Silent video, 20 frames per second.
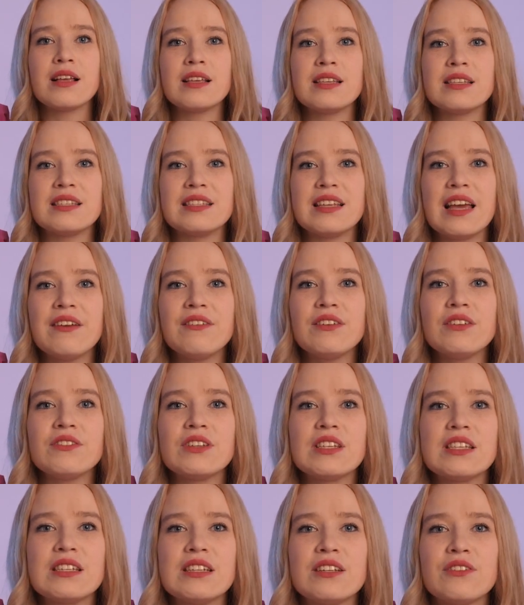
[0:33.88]
Saving
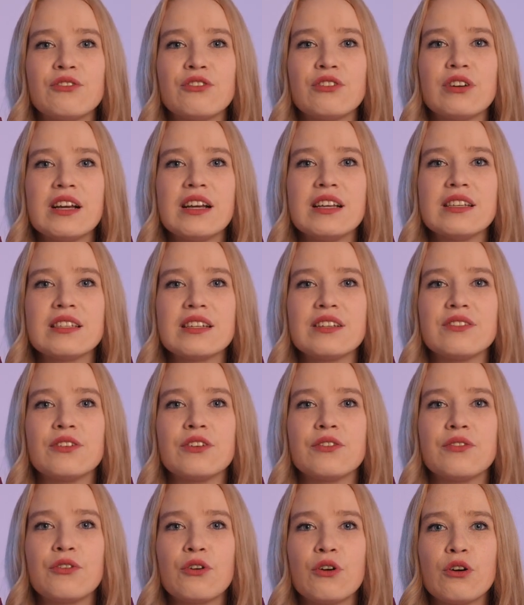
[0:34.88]
the seed phrase is
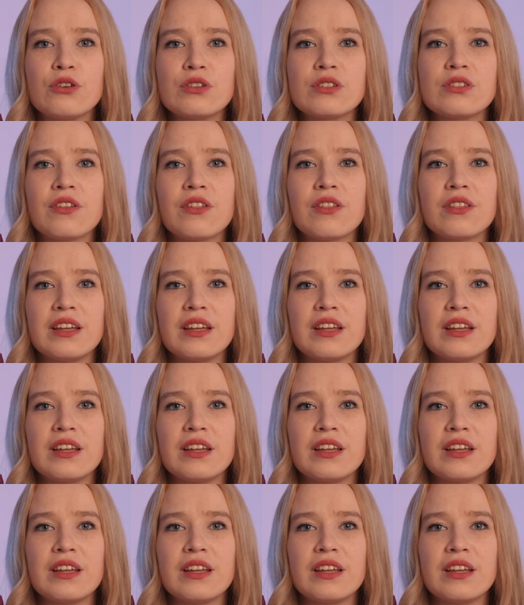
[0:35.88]
the first